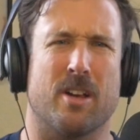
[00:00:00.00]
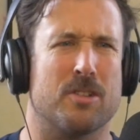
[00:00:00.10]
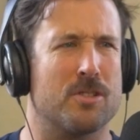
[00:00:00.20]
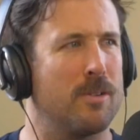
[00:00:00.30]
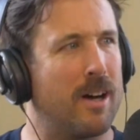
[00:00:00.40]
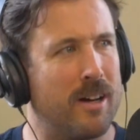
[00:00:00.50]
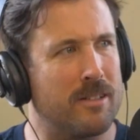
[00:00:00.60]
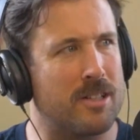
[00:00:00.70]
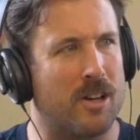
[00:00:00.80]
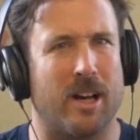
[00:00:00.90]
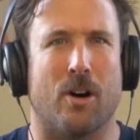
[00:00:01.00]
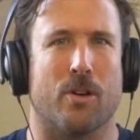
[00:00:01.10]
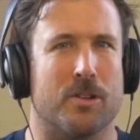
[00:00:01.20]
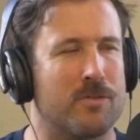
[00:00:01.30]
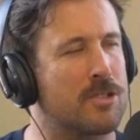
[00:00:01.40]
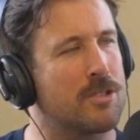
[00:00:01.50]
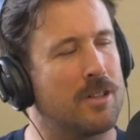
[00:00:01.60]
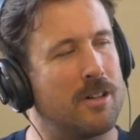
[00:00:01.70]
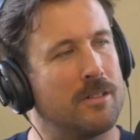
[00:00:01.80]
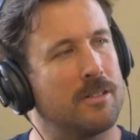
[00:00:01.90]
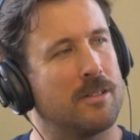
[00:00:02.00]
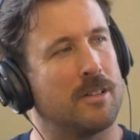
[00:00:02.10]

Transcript: go too hard? Did yeah. I hold on for too long?